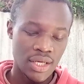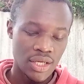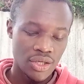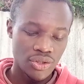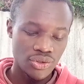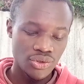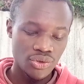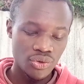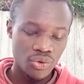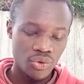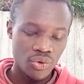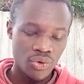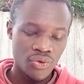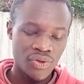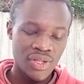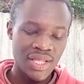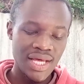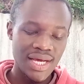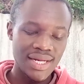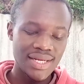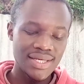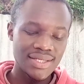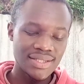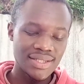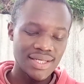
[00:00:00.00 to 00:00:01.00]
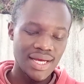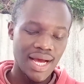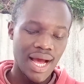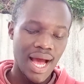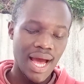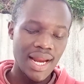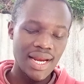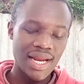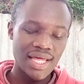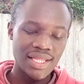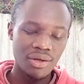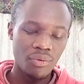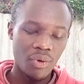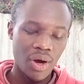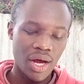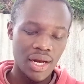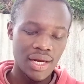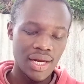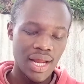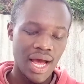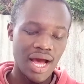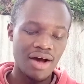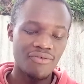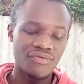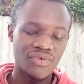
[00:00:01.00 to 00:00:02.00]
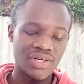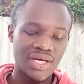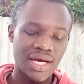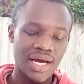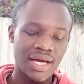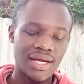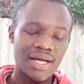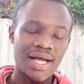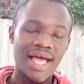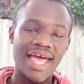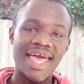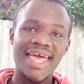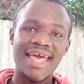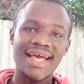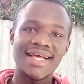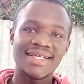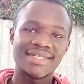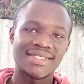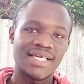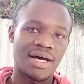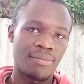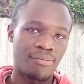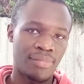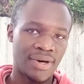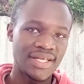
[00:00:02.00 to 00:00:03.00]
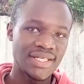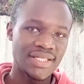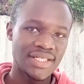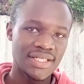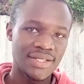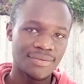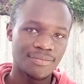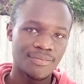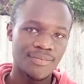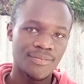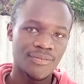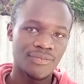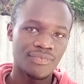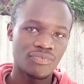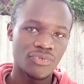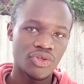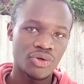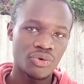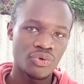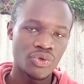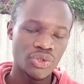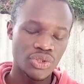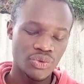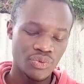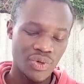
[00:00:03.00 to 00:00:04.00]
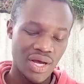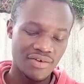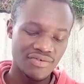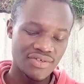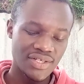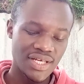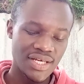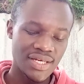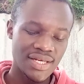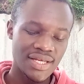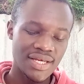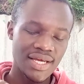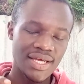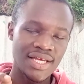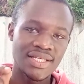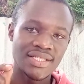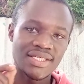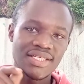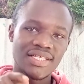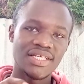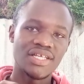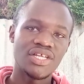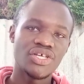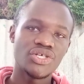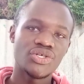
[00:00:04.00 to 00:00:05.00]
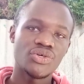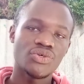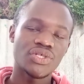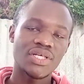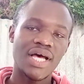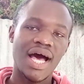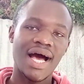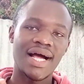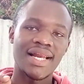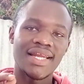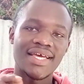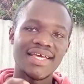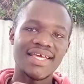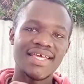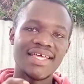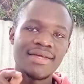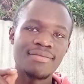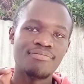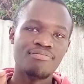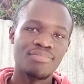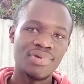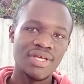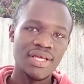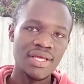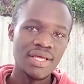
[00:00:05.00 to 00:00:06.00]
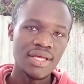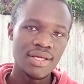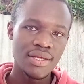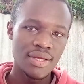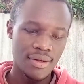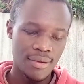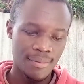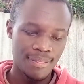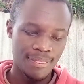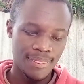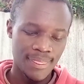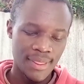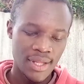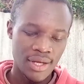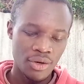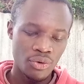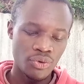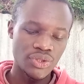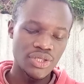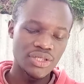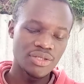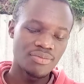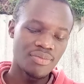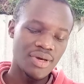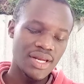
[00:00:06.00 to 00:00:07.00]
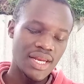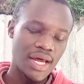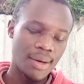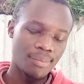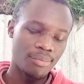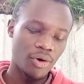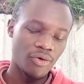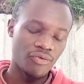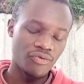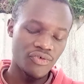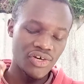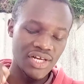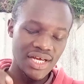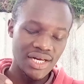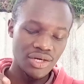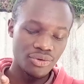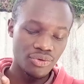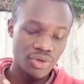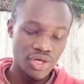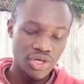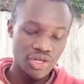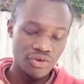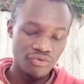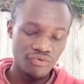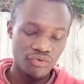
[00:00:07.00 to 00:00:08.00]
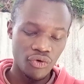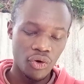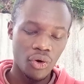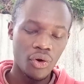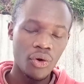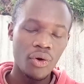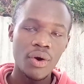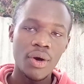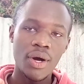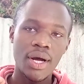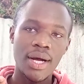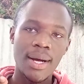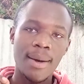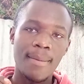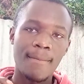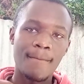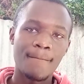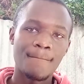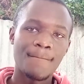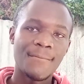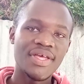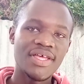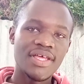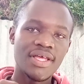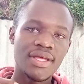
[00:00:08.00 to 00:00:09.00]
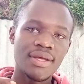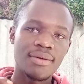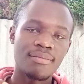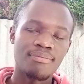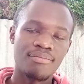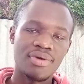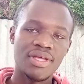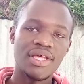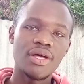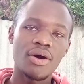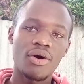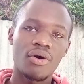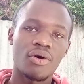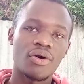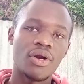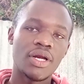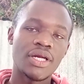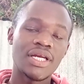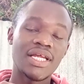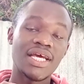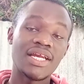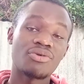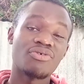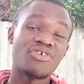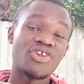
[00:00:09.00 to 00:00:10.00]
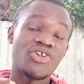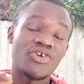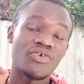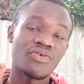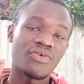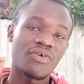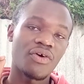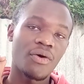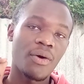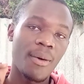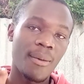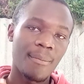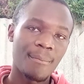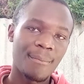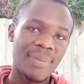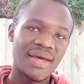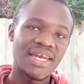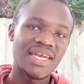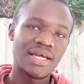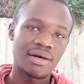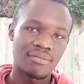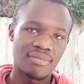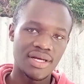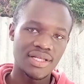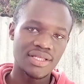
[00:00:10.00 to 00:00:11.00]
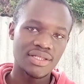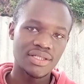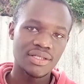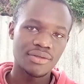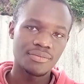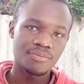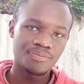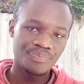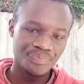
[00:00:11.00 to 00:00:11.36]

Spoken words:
So there is another one after exabyte, which we have said its initials are EB, which is made up of 1024 PB or 1024 petabytes.